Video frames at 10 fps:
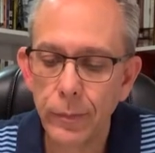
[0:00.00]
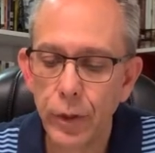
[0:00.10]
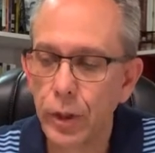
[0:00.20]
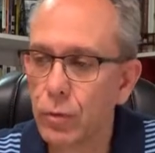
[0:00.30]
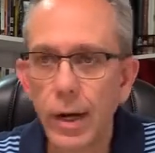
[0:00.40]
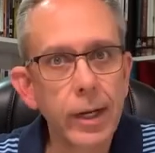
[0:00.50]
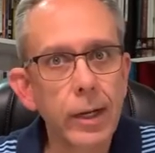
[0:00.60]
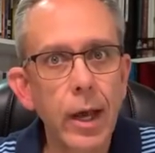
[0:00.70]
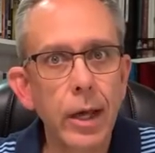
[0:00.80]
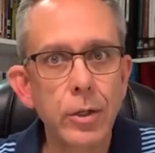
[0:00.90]
just
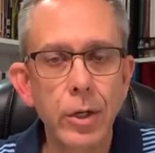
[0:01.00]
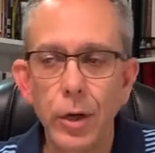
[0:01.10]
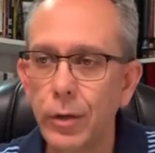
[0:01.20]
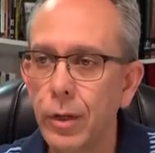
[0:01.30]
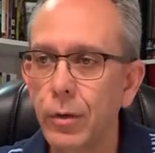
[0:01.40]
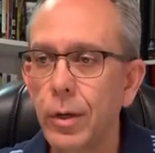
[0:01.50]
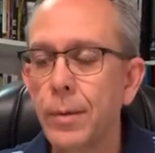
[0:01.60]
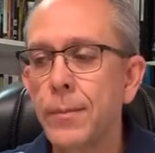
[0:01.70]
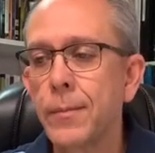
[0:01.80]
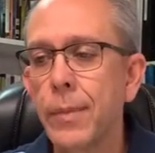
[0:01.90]
recognize, that,
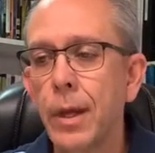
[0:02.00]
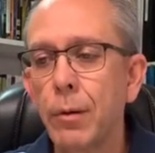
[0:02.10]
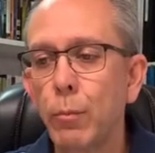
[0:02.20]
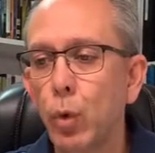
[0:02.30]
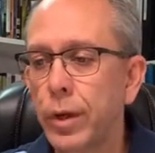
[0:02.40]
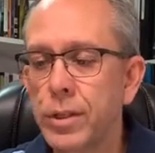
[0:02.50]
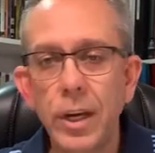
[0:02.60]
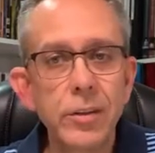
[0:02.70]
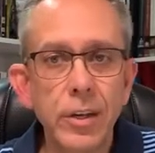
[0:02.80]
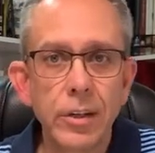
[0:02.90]
boy, it's
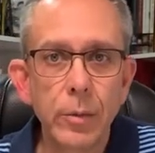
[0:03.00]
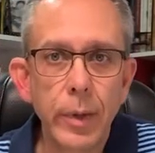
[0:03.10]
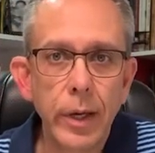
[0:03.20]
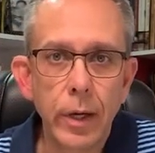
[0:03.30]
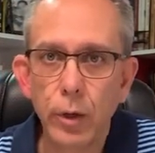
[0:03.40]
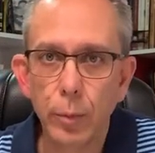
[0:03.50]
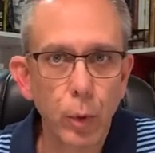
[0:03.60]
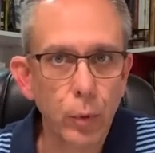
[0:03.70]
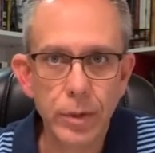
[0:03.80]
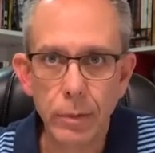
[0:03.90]
easy to be
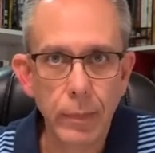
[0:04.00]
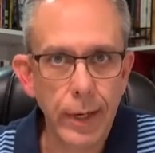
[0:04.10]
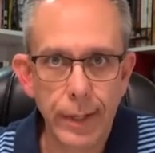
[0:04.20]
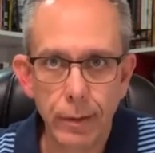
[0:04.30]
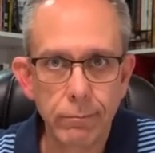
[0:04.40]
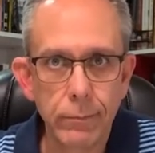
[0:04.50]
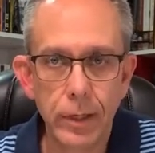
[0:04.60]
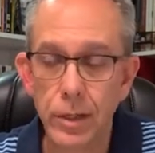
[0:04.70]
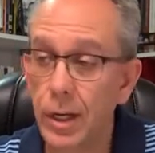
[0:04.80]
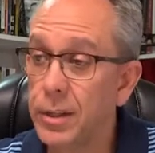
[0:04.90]
irritable with somebody.
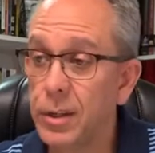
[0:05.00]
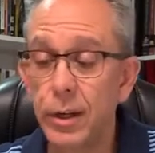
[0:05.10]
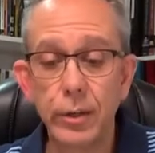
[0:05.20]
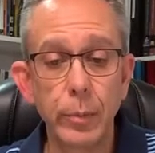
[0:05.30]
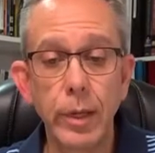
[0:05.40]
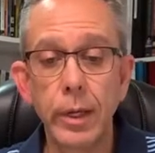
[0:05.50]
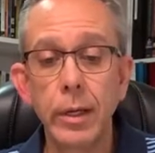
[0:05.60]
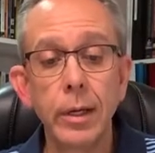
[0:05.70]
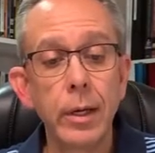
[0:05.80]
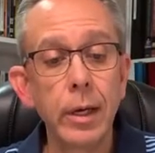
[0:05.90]
It's easy to
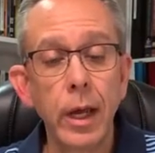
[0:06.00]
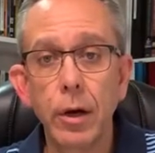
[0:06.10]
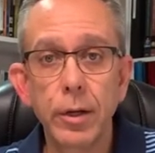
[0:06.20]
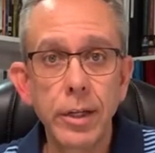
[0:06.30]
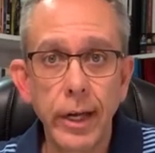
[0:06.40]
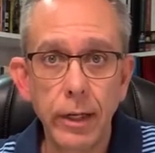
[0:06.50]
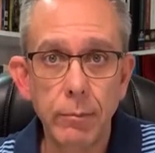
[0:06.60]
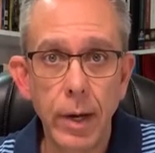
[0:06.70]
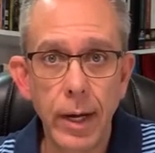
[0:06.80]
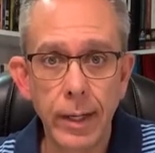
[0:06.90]
be
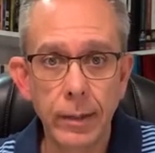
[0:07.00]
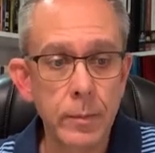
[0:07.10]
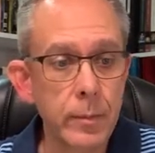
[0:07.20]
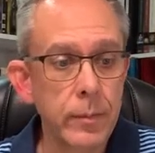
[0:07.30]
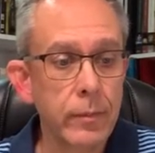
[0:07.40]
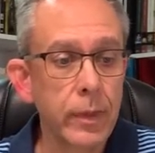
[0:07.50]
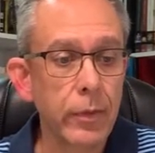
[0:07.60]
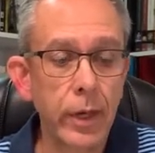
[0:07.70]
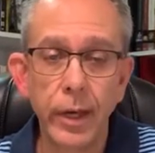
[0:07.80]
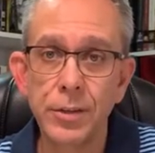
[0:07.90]
irritated by
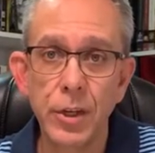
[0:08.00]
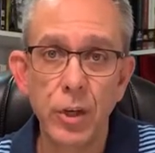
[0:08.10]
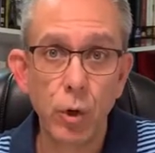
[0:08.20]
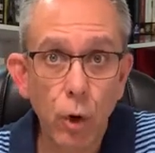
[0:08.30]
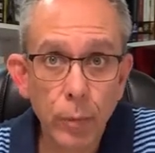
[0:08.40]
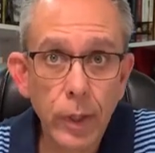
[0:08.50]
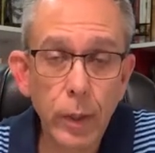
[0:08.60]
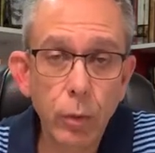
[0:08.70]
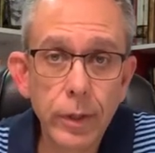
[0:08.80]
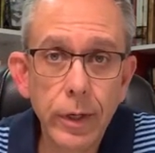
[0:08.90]
things that
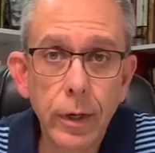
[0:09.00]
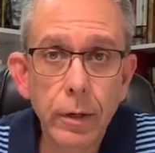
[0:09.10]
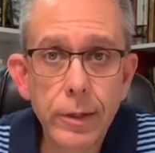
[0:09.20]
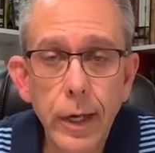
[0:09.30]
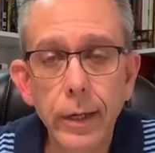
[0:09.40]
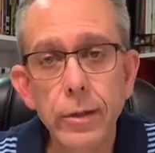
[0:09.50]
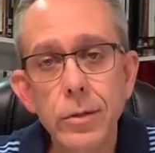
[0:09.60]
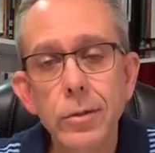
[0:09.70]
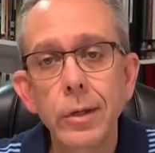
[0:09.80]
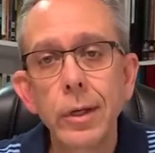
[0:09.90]
normally wouldn't irritate
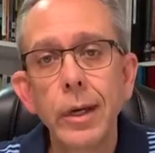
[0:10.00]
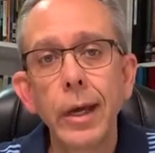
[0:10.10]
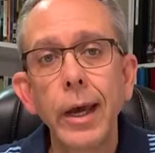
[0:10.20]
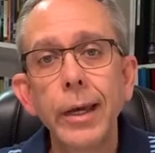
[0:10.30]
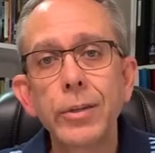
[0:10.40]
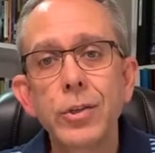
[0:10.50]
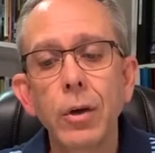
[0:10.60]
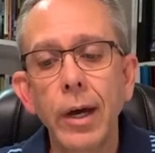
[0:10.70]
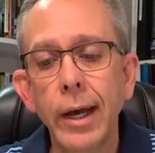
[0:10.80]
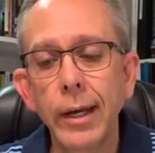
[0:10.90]
us. And
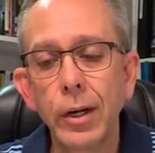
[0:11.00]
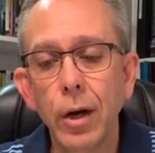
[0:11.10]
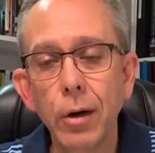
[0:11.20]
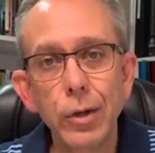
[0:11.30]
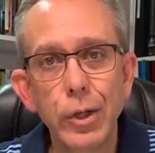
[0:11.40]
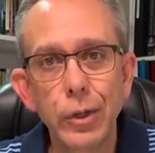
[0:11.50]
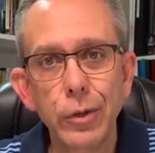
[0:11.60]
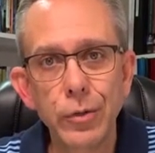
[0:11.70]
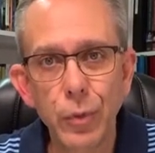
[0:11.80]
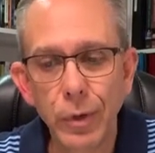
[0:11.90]
so I encourage
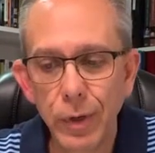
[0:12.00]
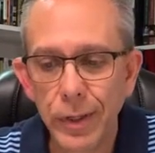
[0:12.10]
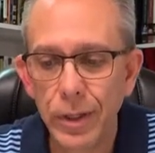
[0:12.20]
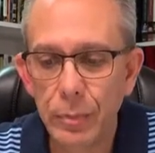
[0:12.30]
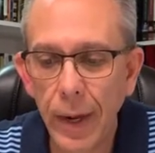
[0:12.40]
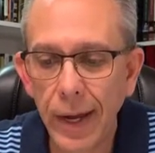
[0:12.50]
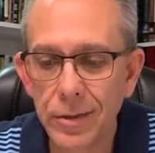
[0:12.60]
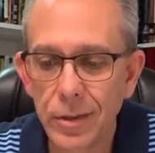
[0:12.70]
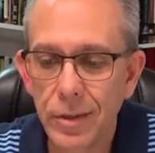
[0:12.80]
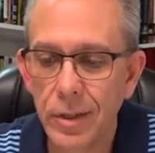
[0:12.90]
you, as we read this
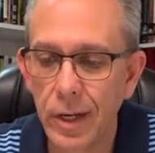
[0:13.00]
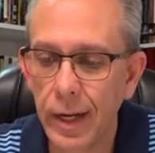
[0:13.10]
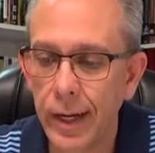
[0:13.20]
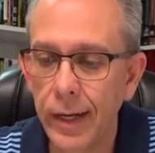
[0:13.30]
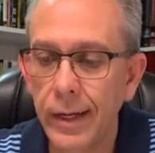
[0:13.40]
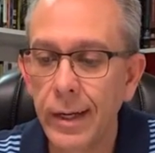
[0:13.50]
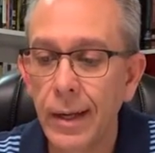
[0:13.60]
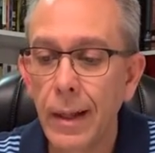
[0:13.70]
passage today,